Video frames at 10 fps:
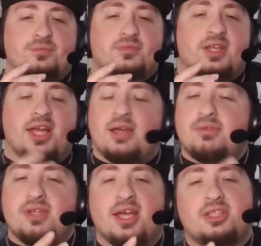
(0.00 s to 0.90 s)

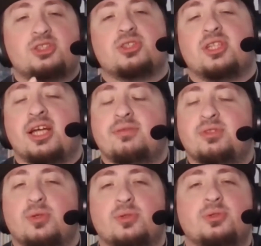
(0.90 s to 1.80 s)
having extra life
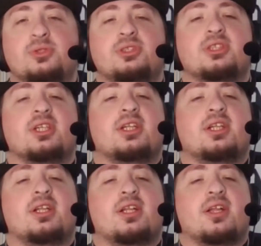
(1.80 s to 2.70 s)
totals,
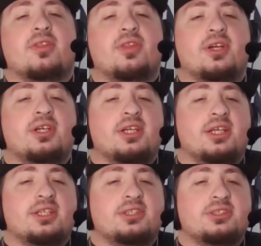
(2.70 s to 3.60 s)
there is